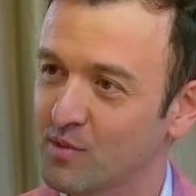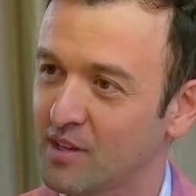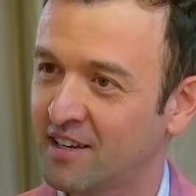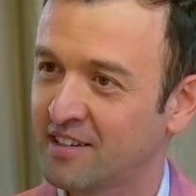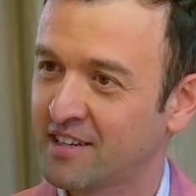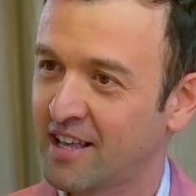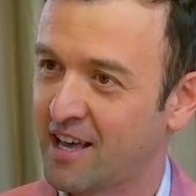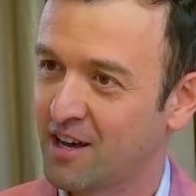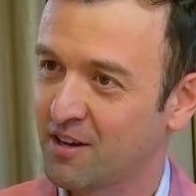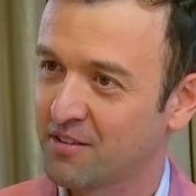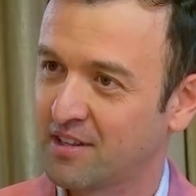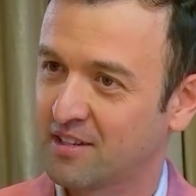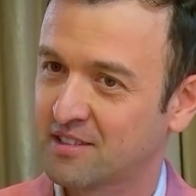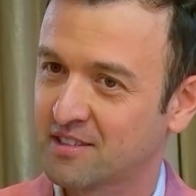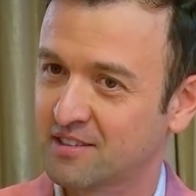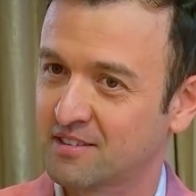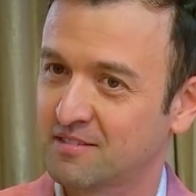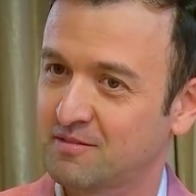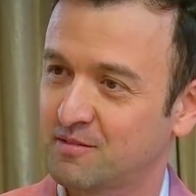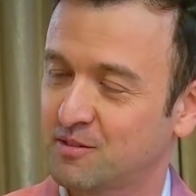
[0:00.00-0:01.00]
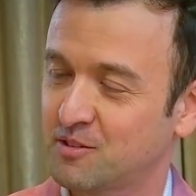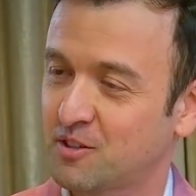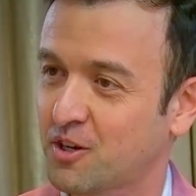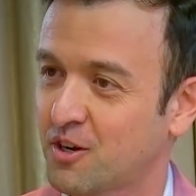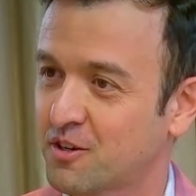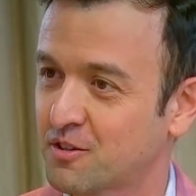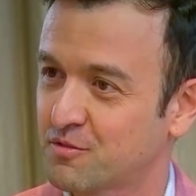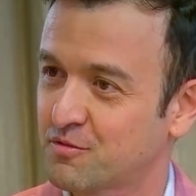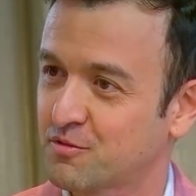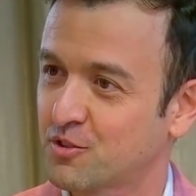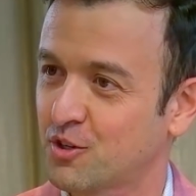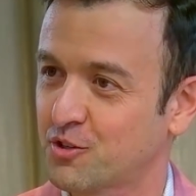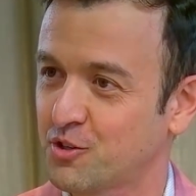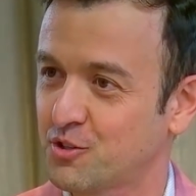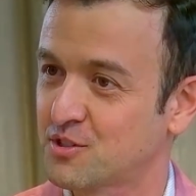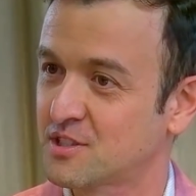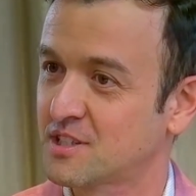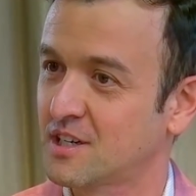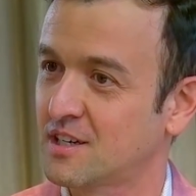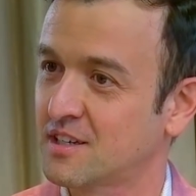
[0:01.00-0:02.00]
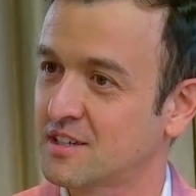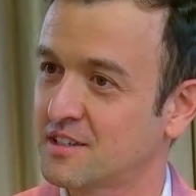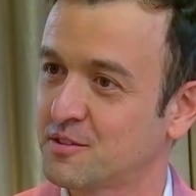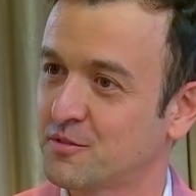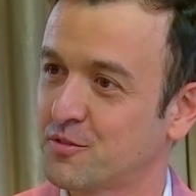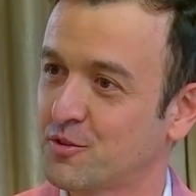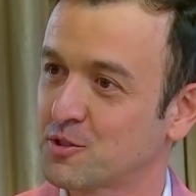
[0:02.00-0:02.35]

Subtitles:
and how that's kind of got you started in the